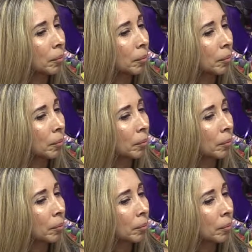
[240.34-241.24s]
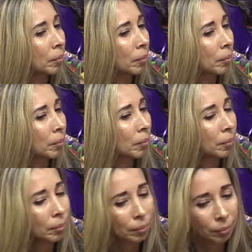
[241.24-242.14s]

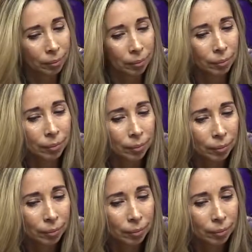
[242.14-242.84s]
The person shown says nothing.